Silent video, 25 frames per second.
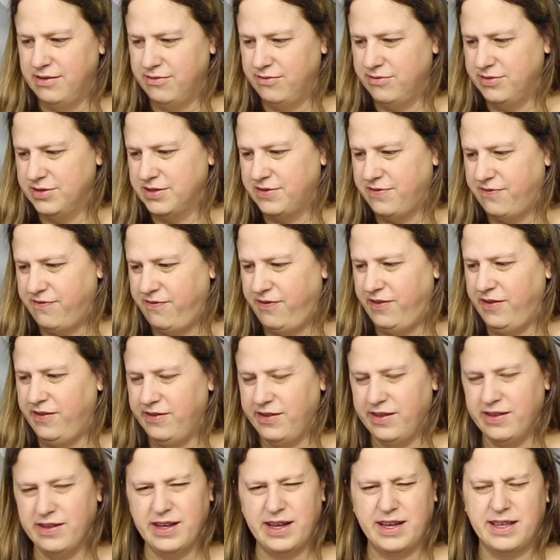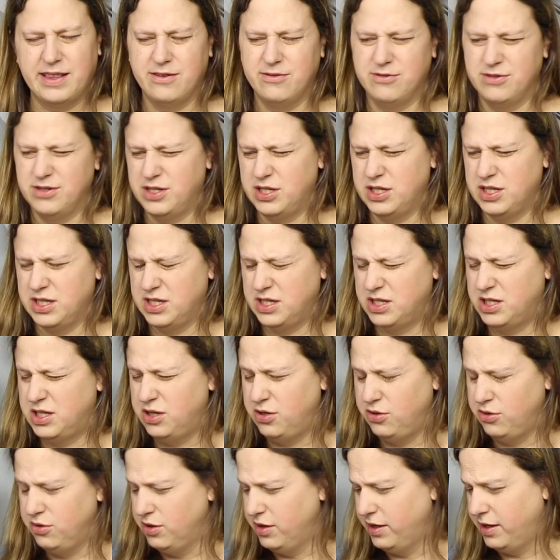was feeling like there was just
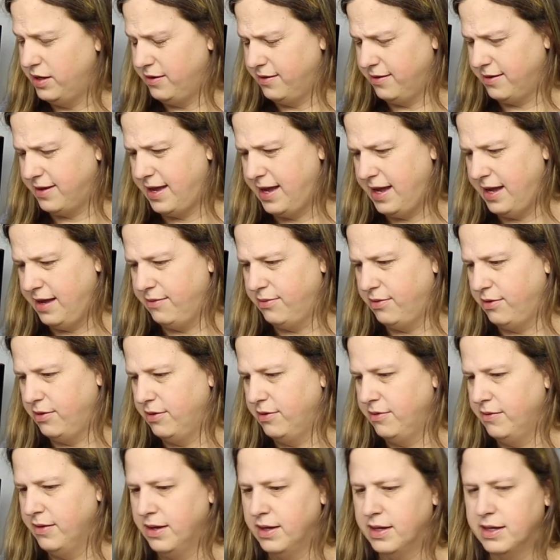too little cable.